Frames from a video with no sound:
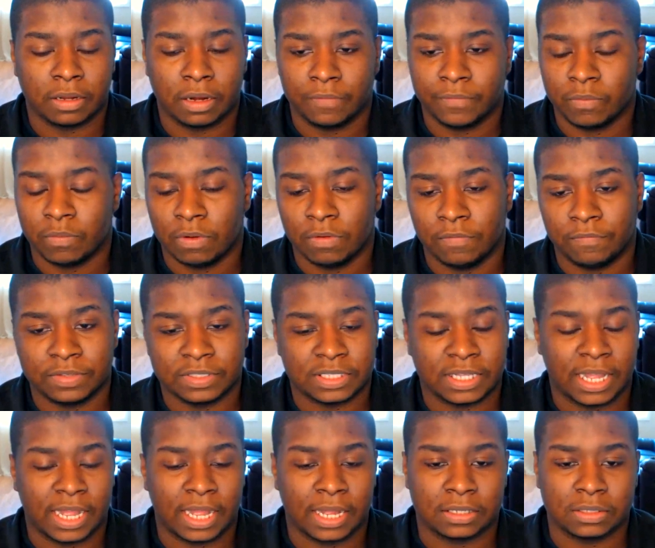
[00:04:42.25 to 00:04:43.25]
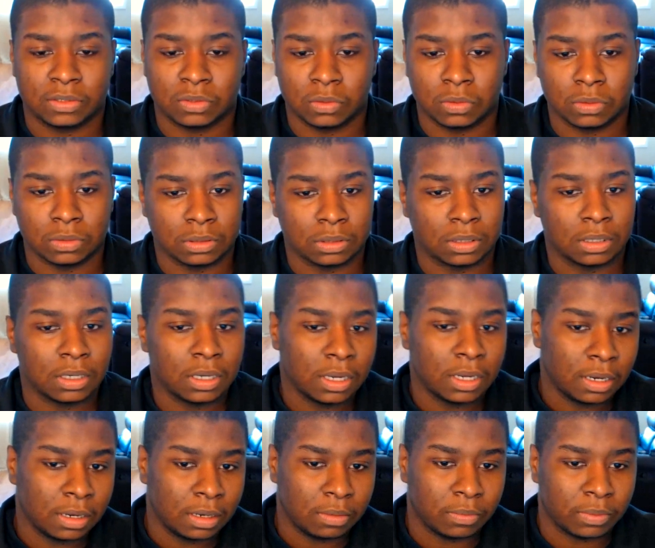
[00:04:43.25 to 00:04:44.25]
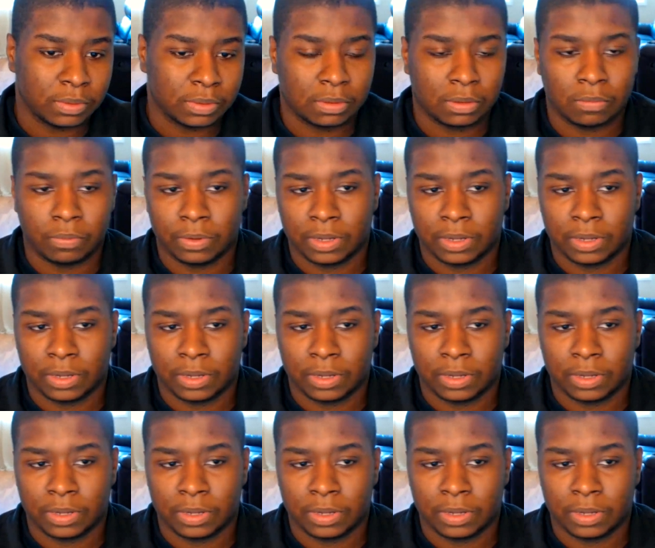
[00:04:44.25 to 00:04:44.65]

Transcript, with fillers: You know, if you want PhysX or what,